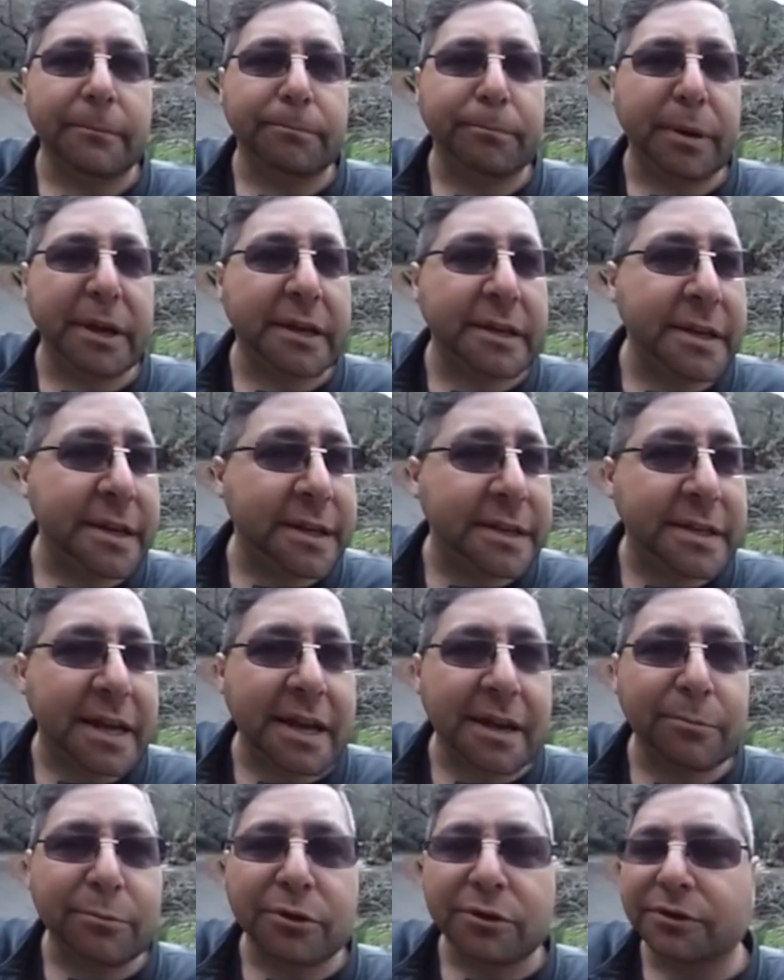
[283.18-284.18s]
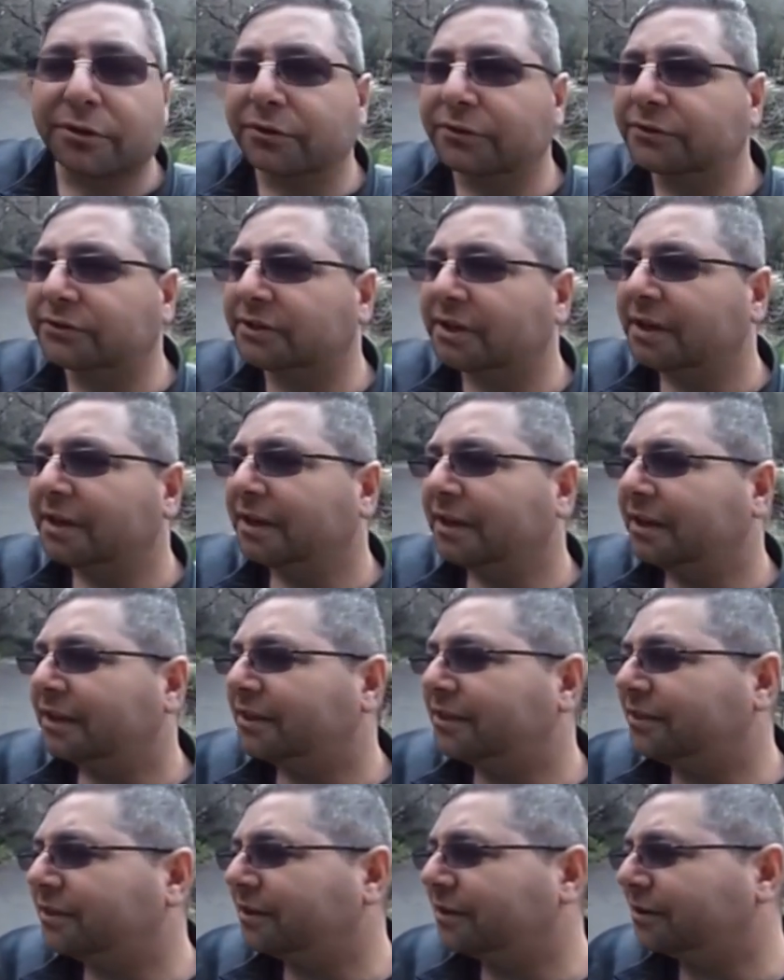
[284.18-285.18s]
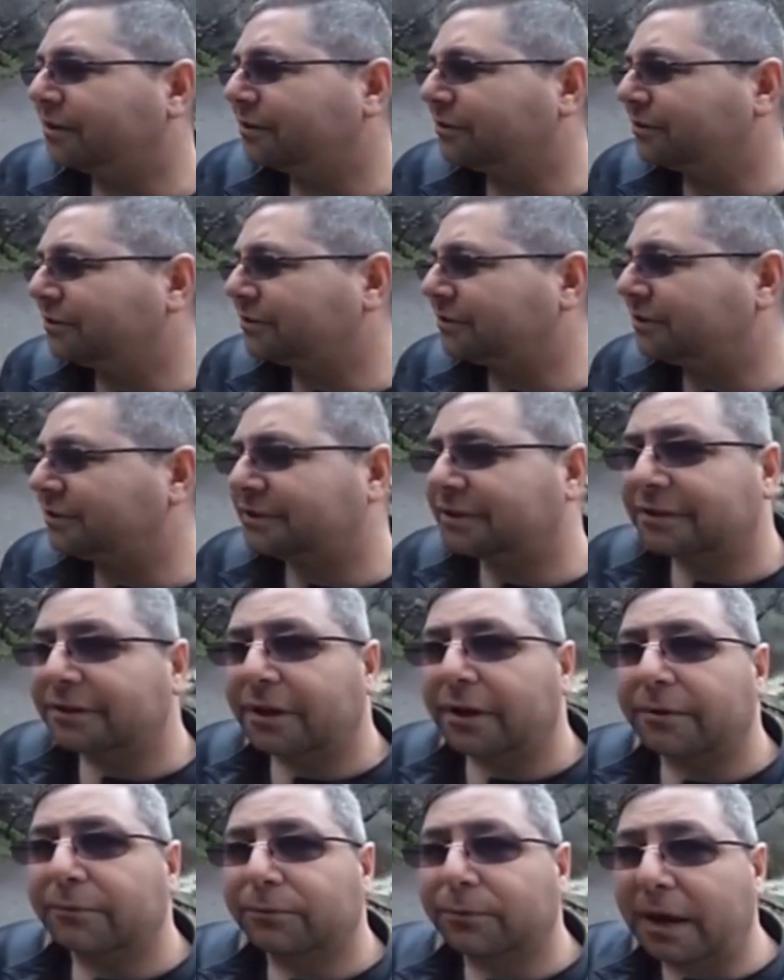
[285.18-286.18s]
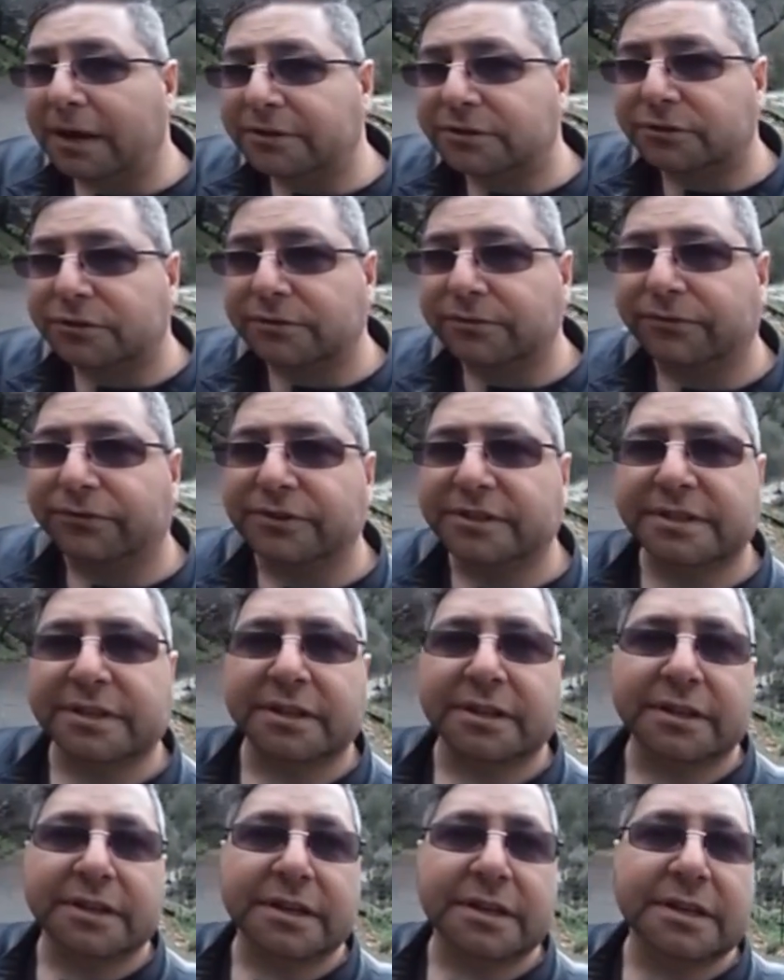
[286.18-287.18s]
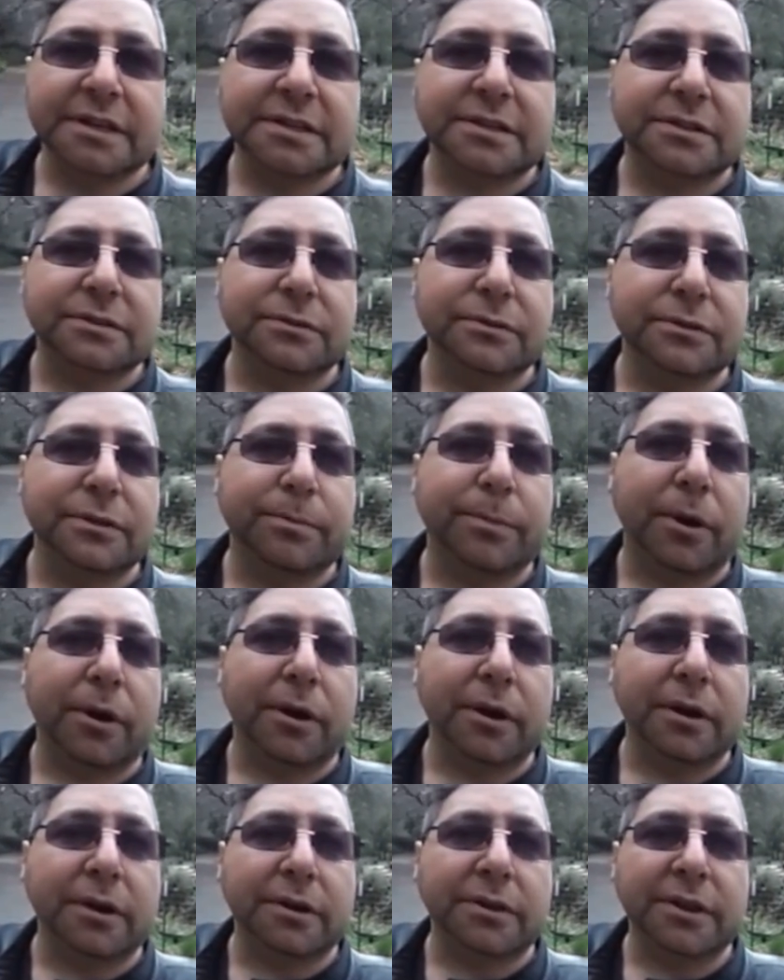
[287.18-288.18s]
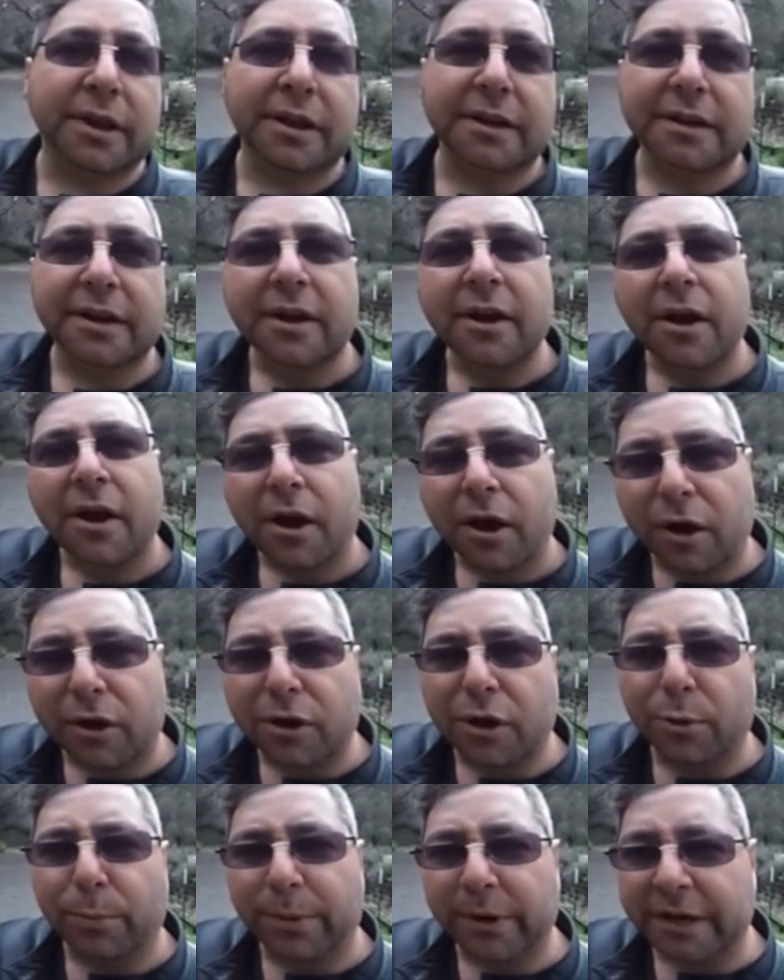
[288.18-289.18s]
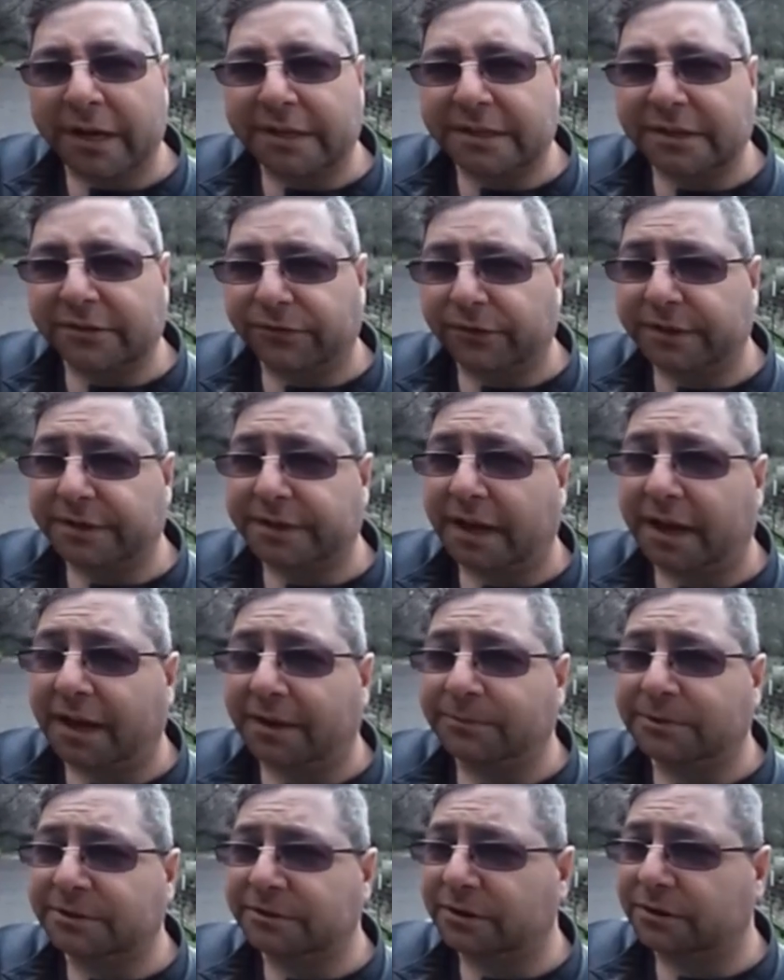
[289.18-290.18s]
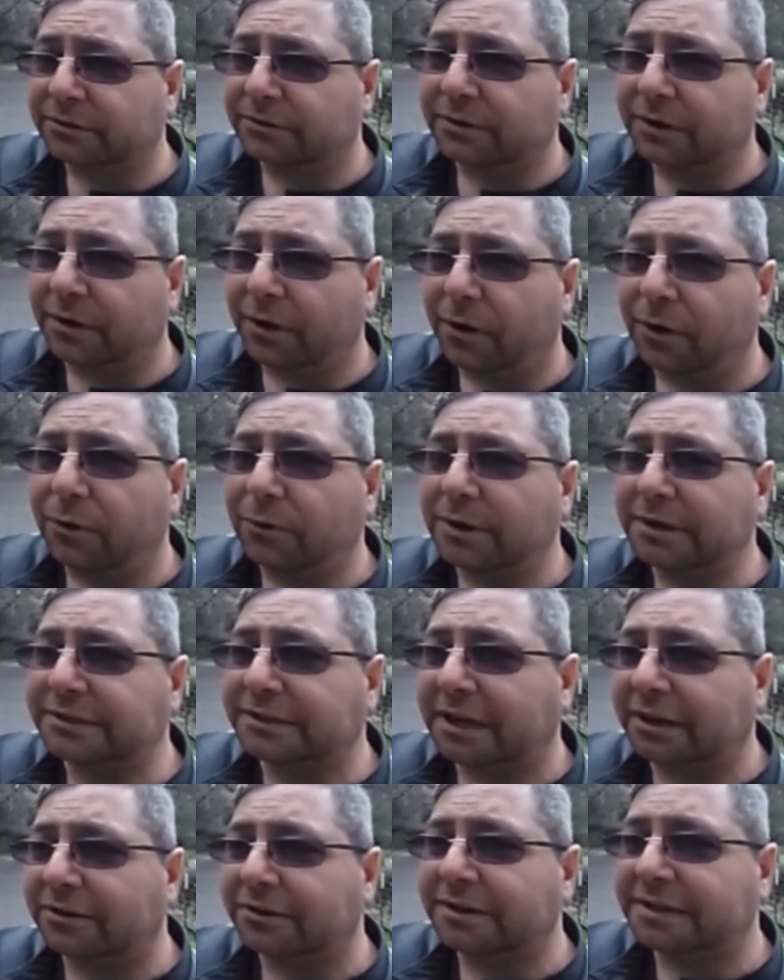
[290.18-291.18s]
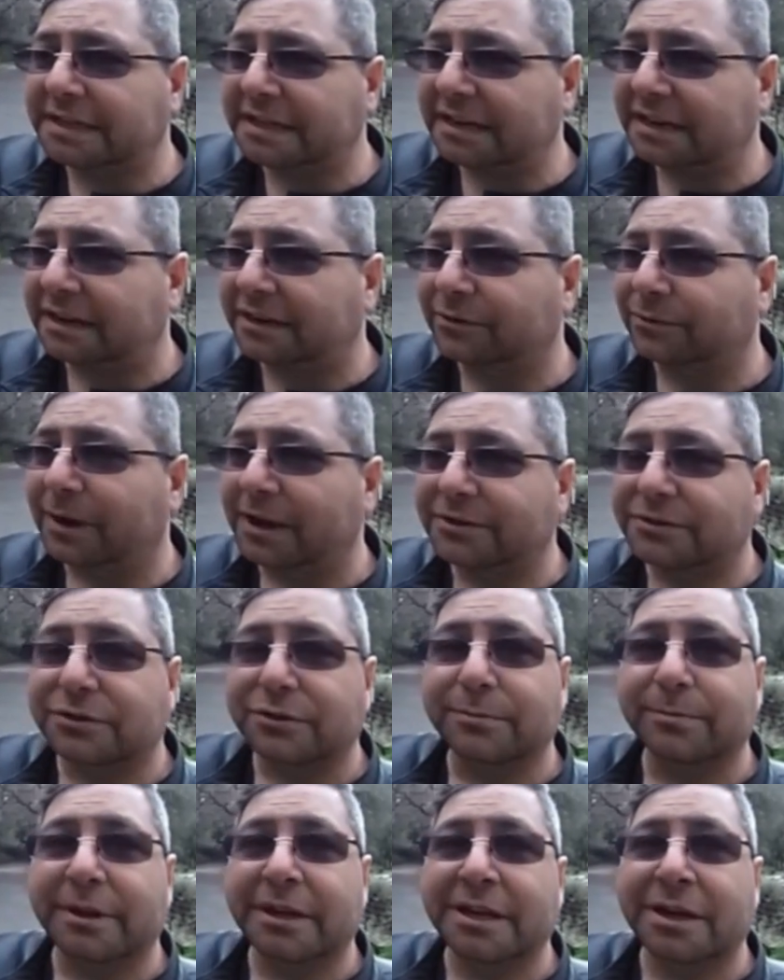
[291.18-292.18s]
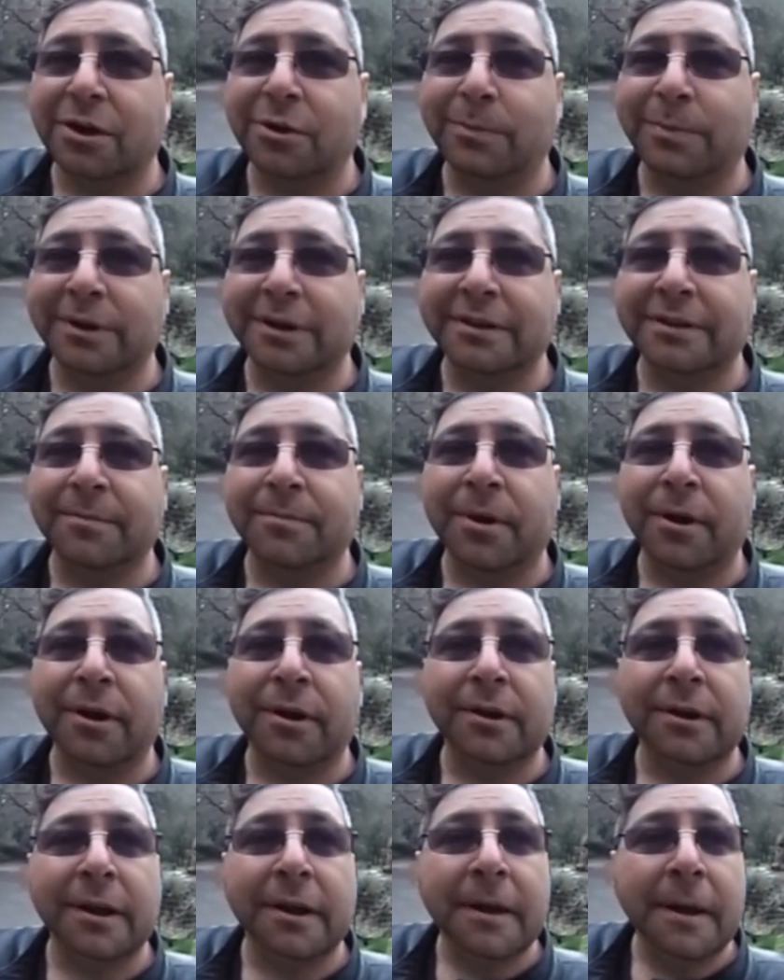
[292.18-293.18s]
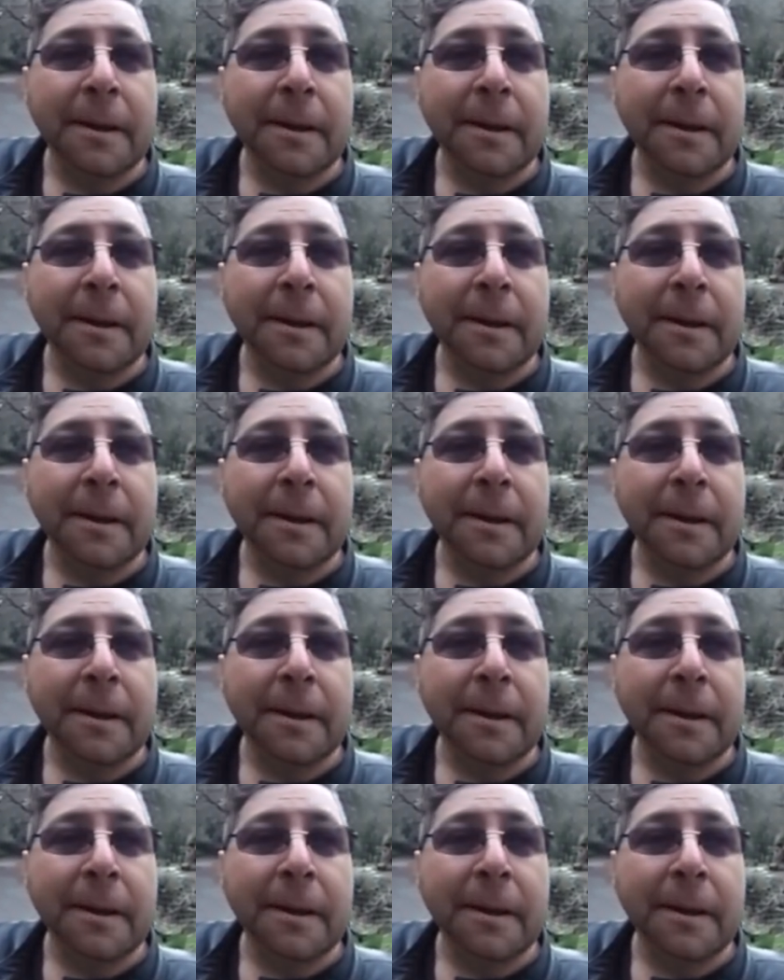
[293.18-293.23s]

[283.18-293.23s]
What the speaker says: picnic tables, there's restroom facilities through the park that are open at different times, so don't always guarantee on a restroom being open in the park.